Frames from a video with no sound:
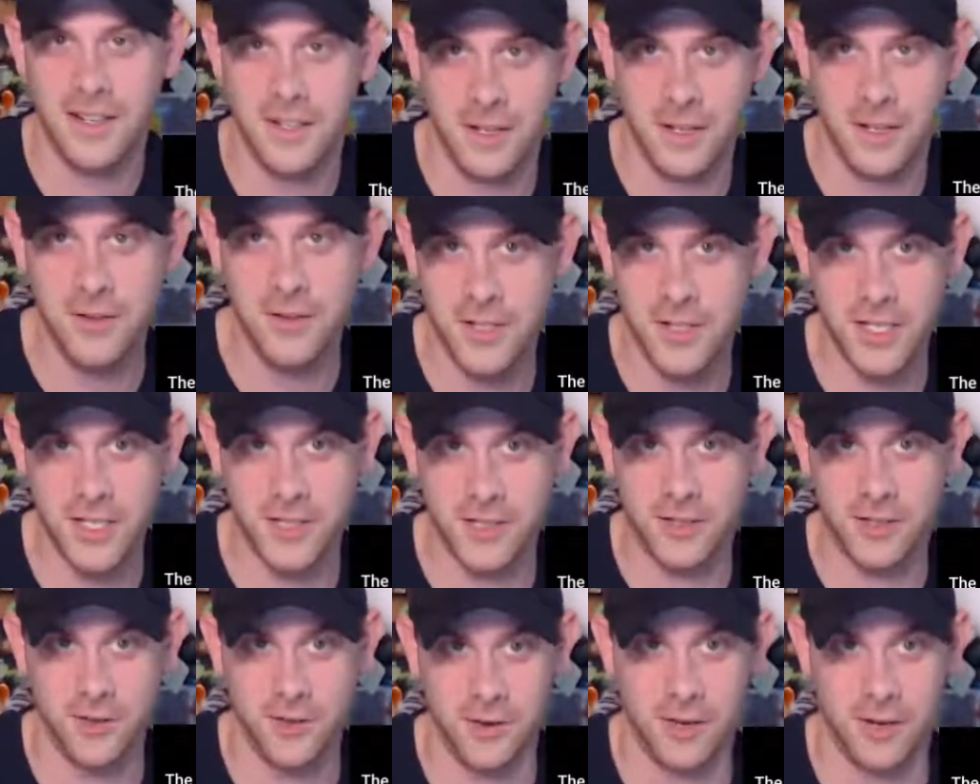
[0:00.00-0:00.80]
Who
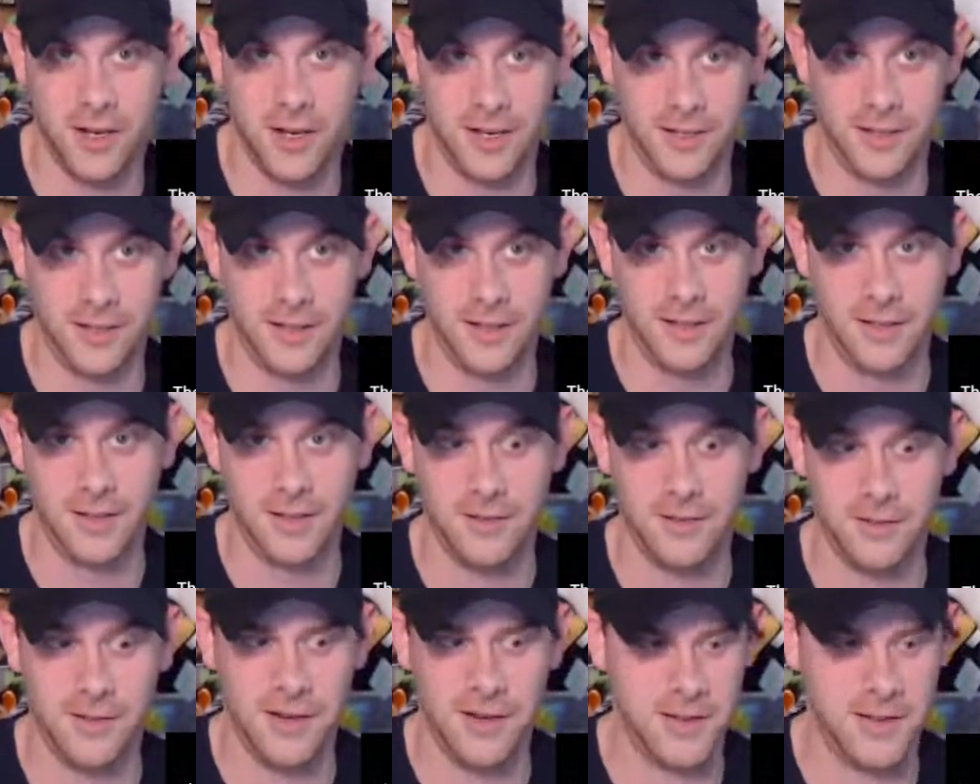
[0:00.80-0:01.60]
just joined?
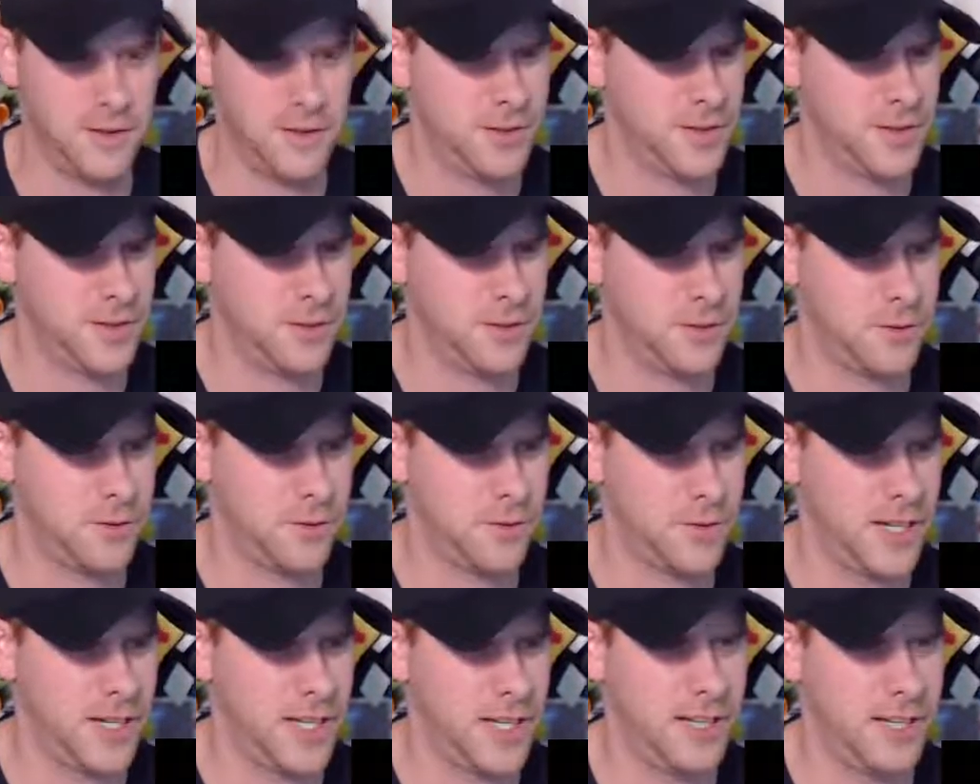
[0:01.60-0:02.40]
Wow, that was
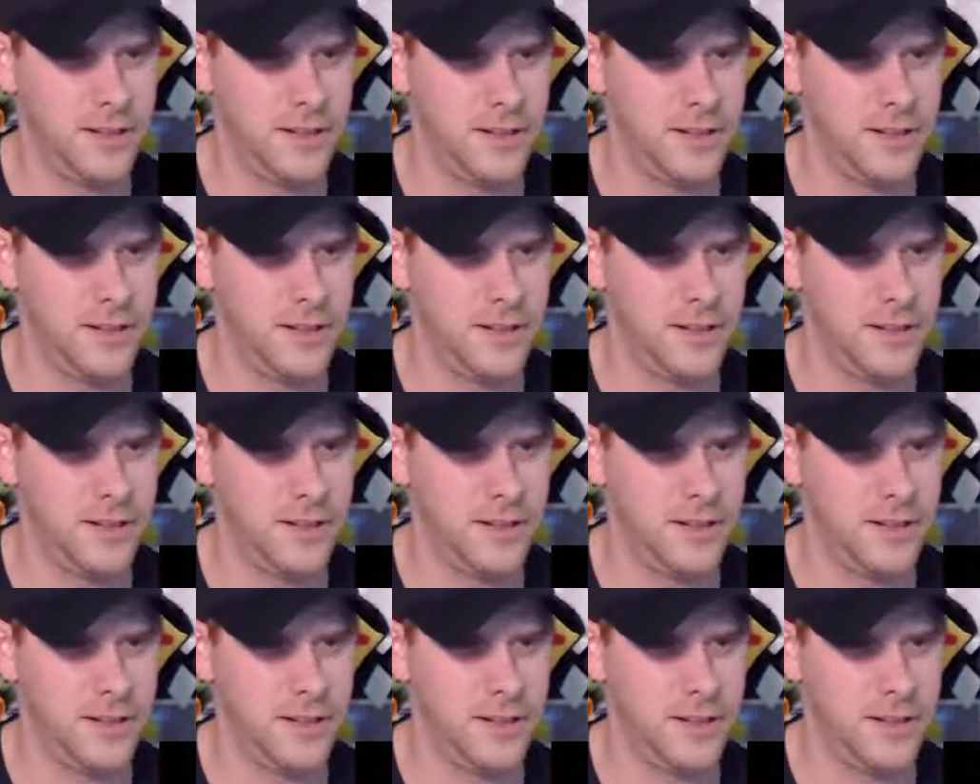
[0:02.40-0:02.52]
corny.